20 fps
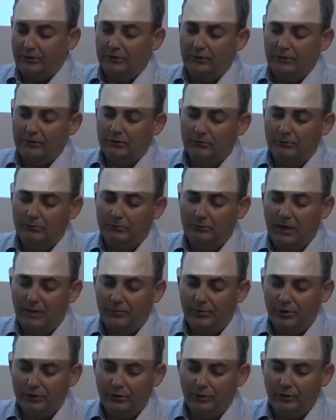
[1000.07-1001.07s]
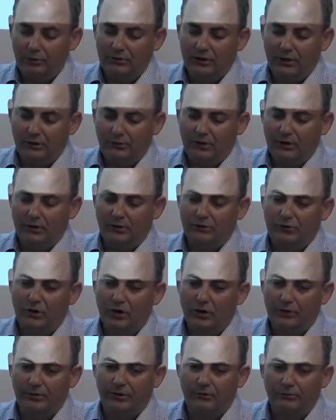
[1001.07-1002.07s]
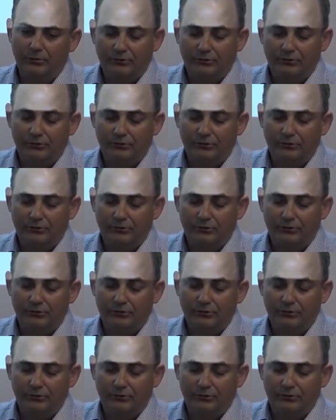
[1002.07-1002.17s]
The Maple GUI would let you edit a document,